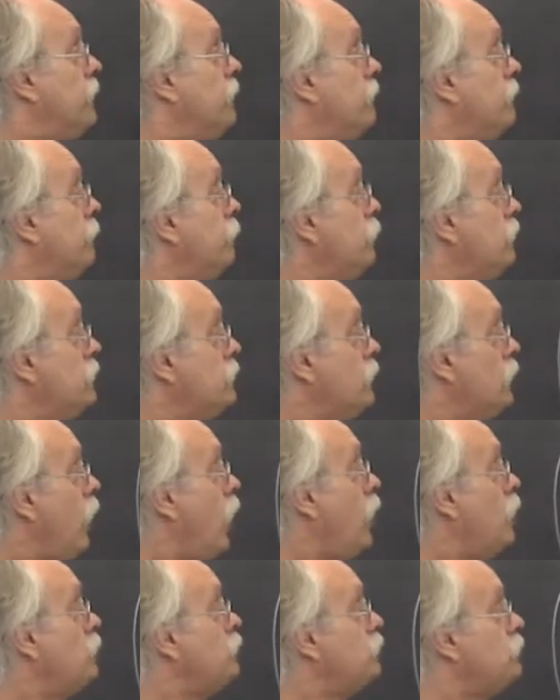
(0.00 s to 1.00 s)
for this
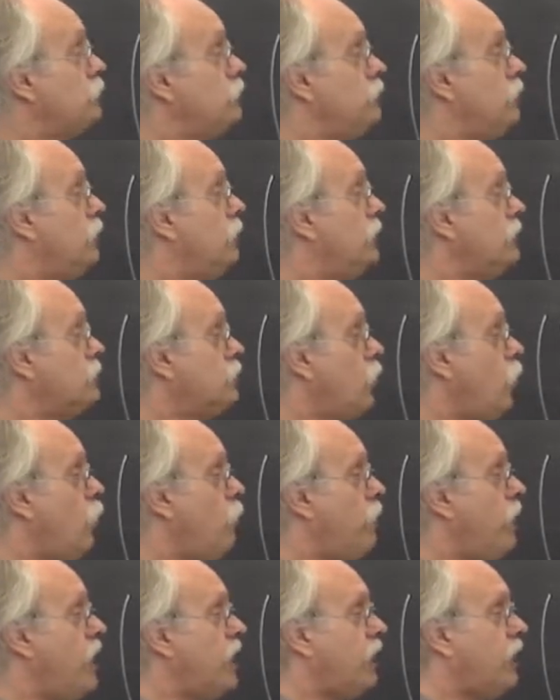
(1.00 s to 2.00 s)
launch, let's go
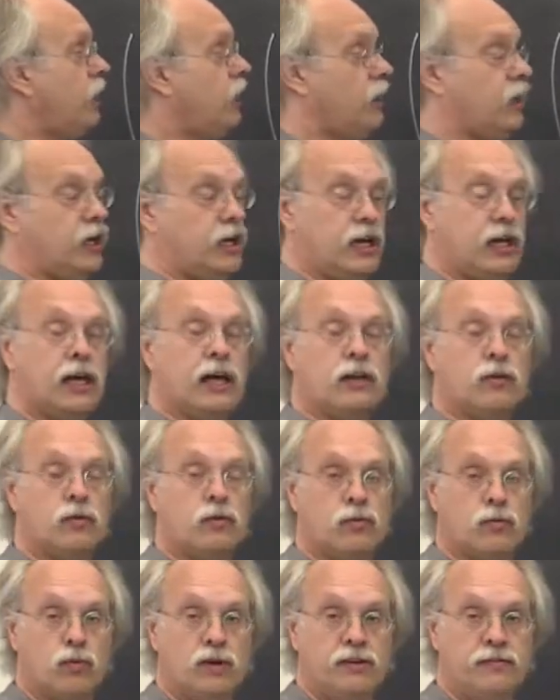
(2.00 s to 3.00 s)
back
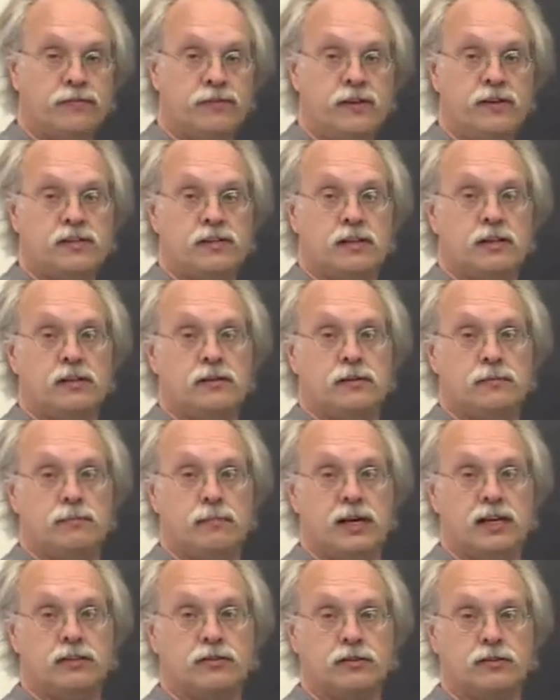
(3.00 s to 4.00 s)
and revisit
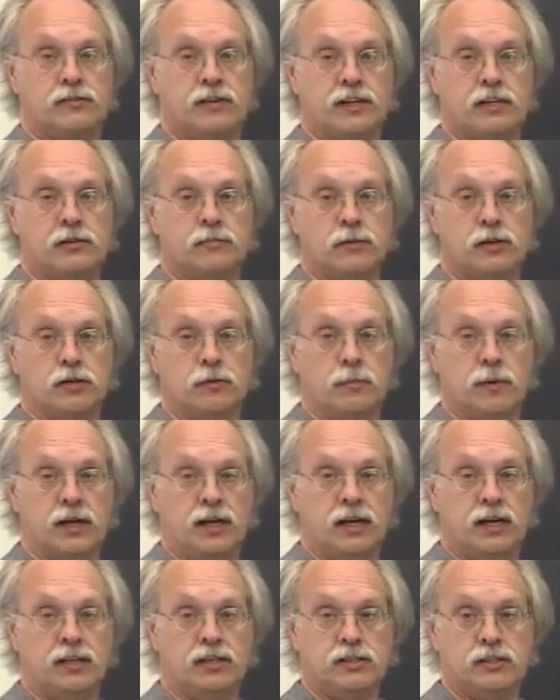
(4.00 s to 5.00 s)
matrix vector
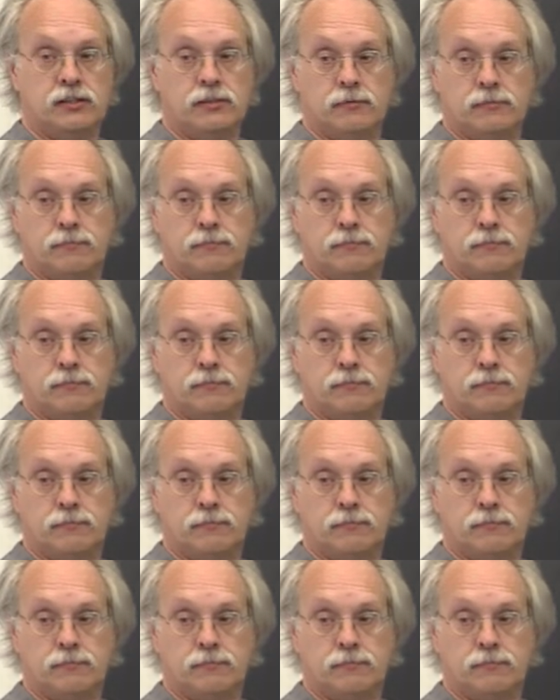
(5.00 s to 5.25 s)
multiplication.